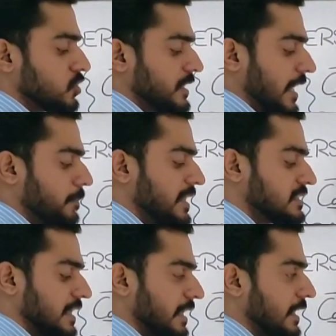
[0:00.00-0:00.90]
So that
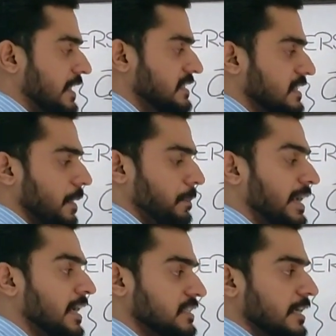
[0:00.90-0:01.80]
means increase in the
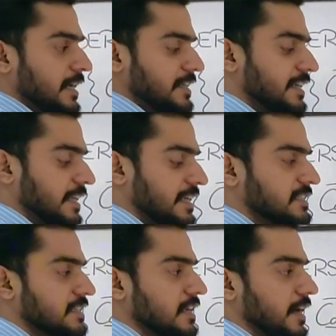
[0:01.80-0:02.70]
pH, decrease
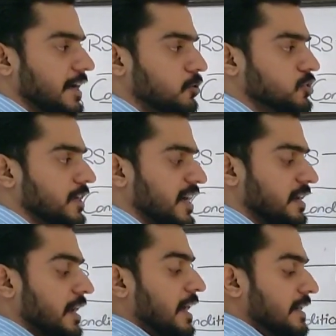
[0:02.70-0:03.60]
in the hydrogen
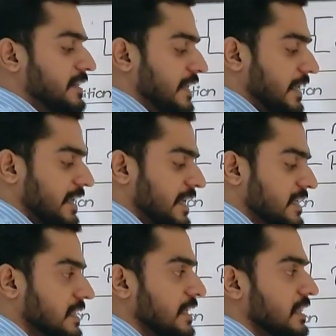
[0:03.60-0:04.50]
ion,
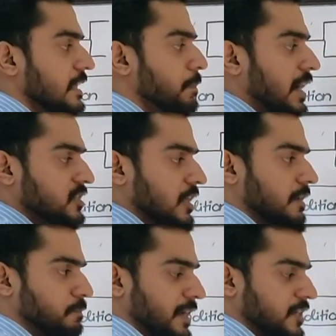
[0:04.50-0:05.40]
decrease in the
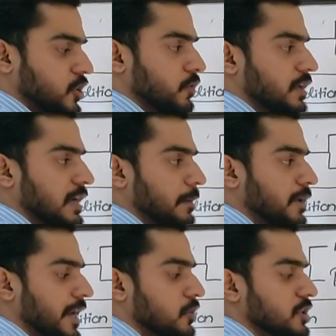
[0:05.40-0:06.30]
partial pressure of the
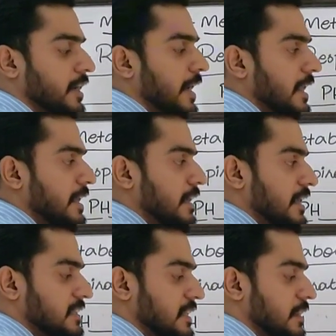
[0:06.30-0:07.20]
carbon dioxide, and
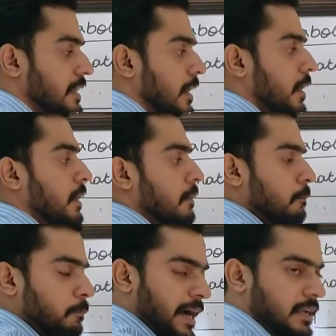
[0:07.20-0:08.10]
increase in the
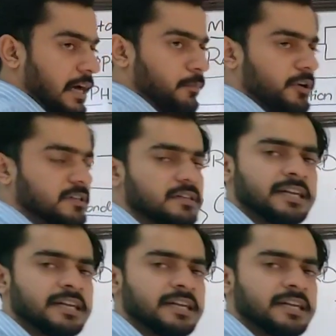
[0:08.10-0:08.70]
bicarbonate.